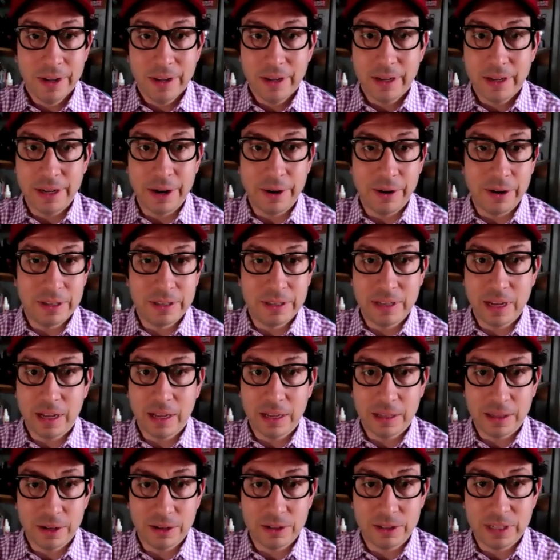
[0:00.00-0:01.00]
you know, and it's not
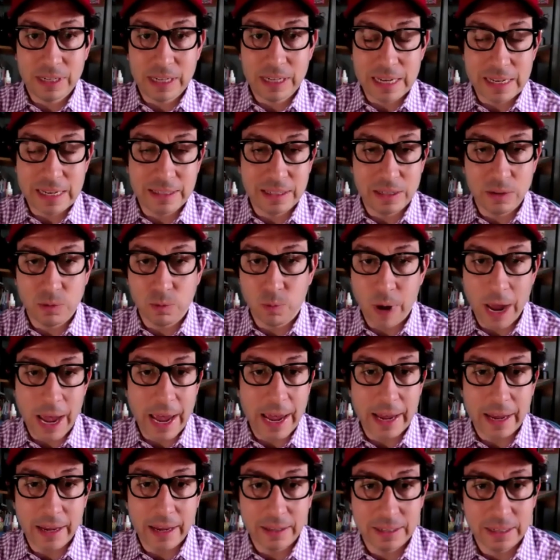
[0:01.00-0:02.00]
like there's an easy
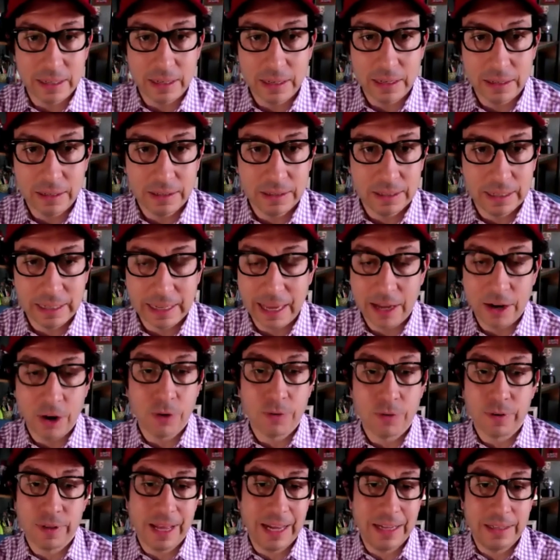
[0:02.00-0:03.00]
way to, to get
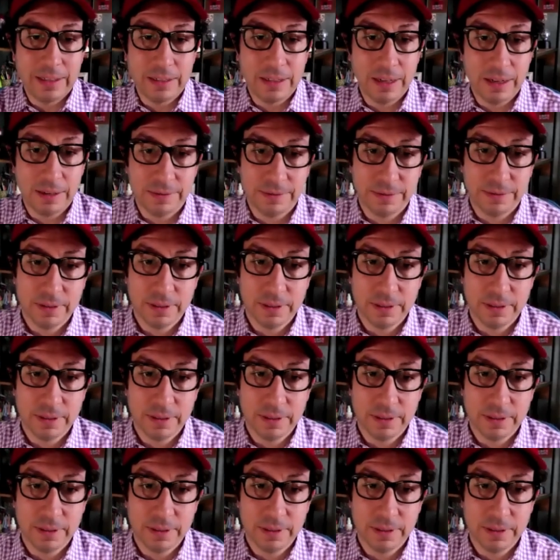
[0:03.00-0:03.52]
over that stuff.